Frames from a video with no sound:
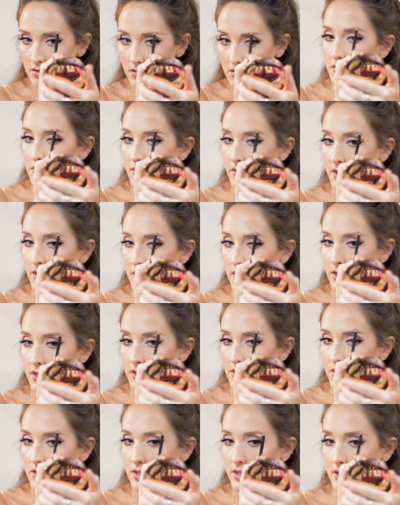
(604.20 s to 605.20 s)
Fill
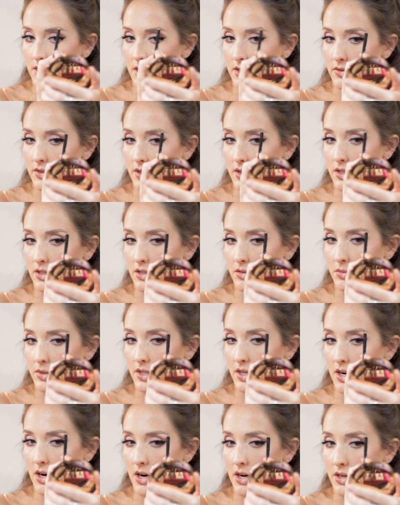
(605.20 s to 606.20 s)
in just to give a little bit
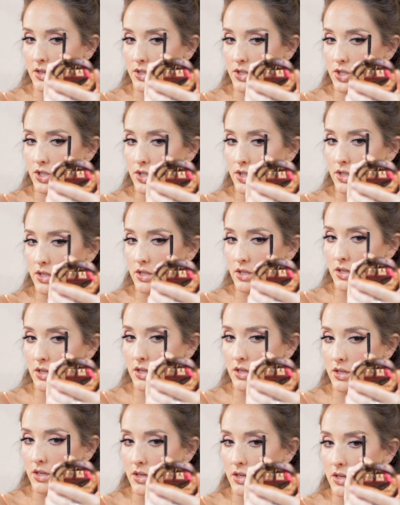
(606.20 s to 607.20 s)
of arch.
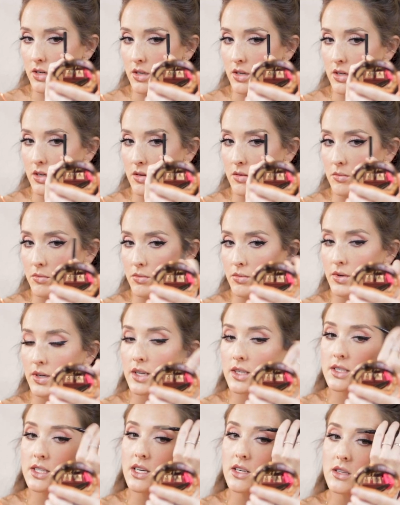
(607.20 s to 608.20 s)
Bring
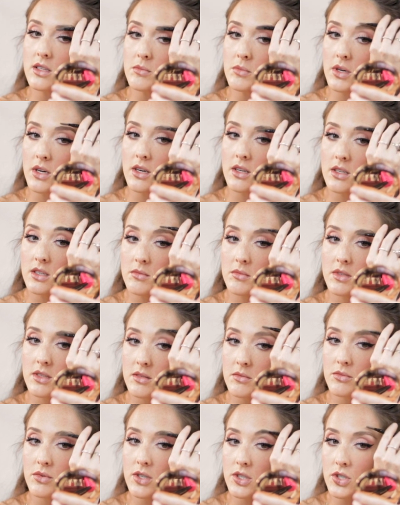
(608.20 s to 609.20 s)
it down the bottom and
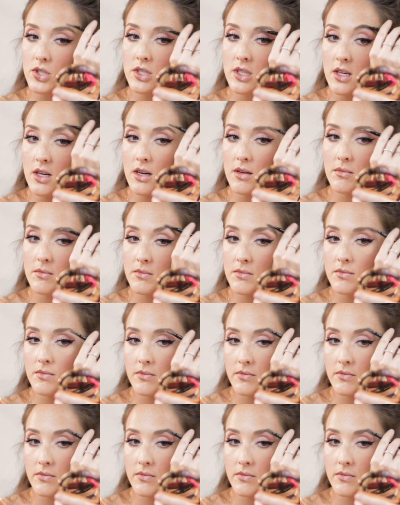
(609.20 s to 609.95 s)
then brush it up.